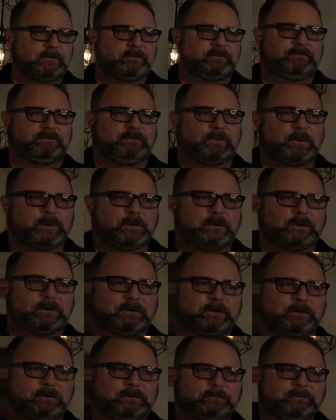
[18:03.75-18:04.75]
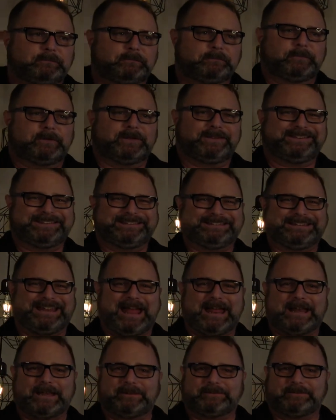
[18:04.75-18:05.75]
4
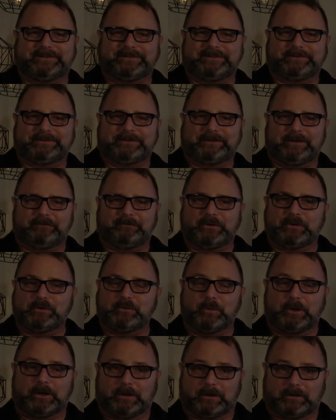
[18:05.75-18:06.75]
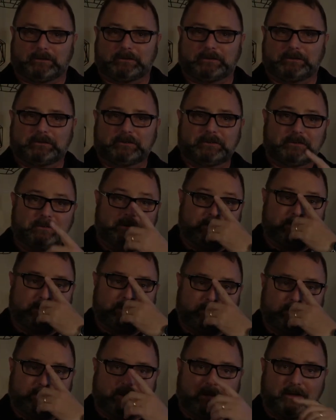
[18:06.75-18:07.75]
statuses, if you will,
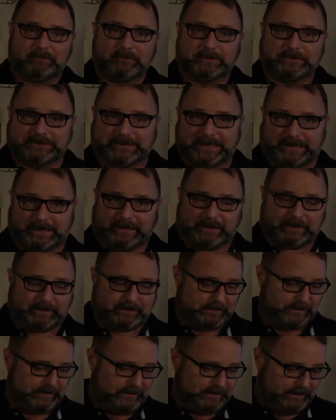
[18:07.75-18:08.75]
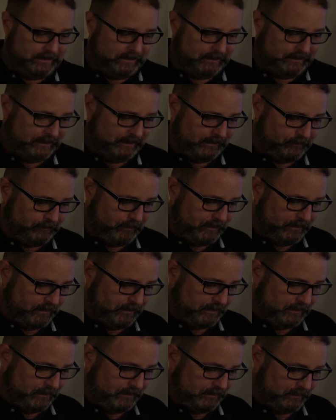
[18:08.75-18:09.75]
of a link. It can
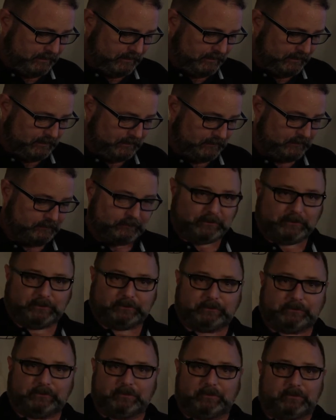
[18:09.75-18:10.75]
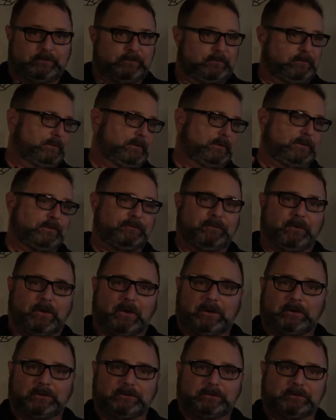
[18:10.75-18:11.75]
be just the
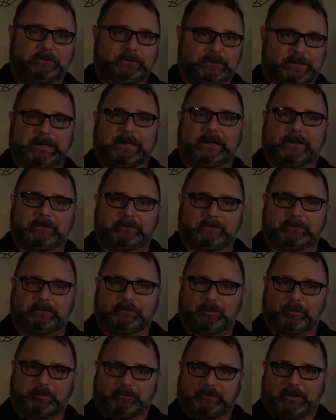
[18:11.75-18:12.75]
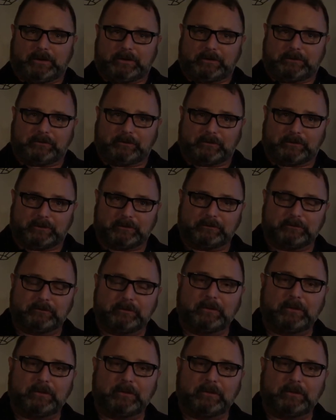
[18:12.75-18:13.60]
default link as it's presented to you.